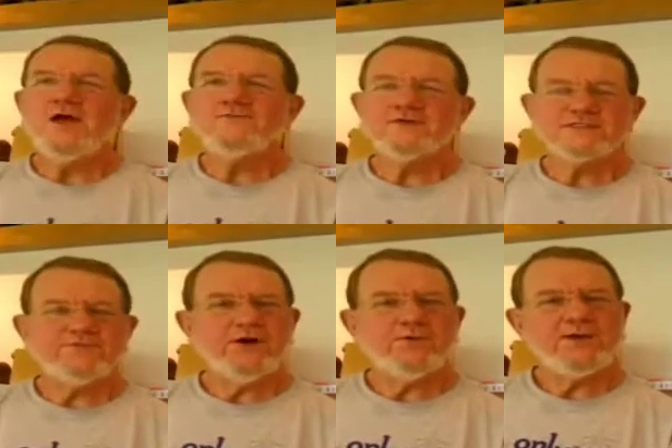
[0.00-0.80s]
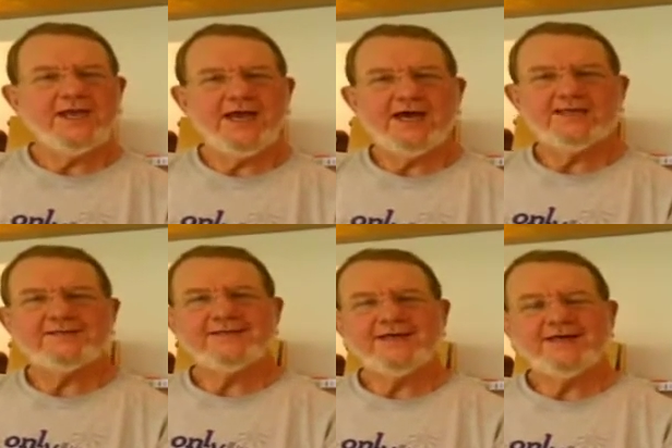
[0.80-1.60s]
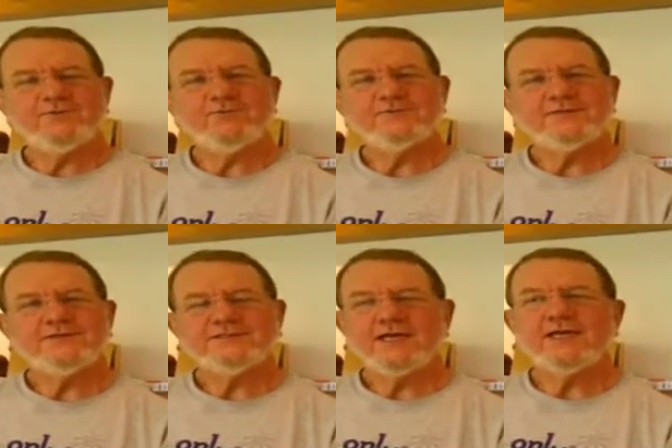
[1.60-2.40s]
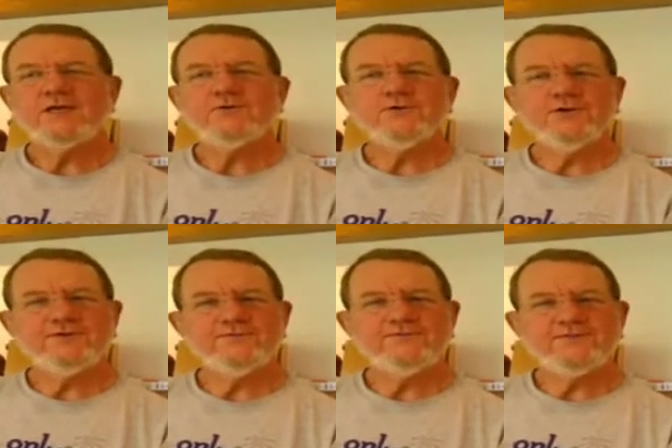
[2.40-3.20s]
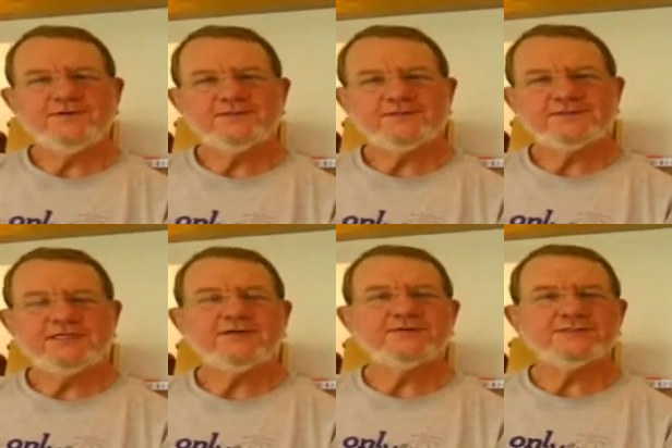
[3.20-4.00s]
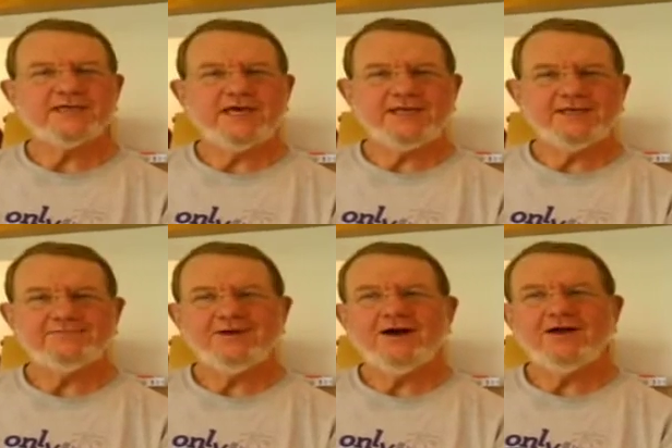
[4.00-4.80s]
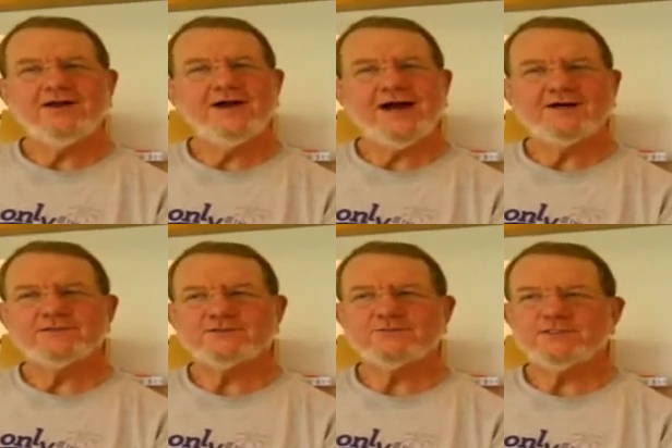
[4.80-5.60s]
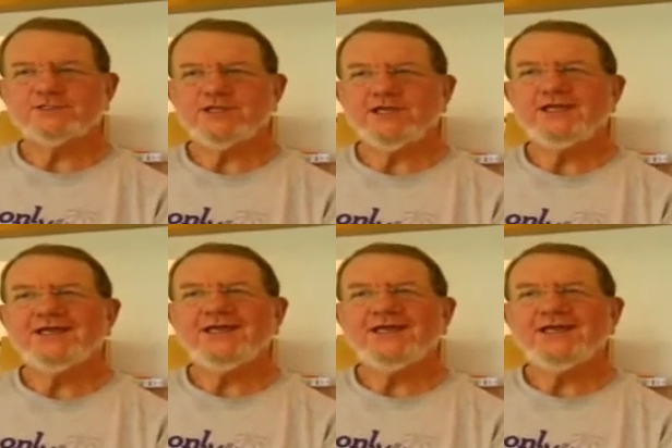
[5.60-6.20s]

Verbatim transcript: First of all, we had uh, tongue and groove cedar siding on our house originally,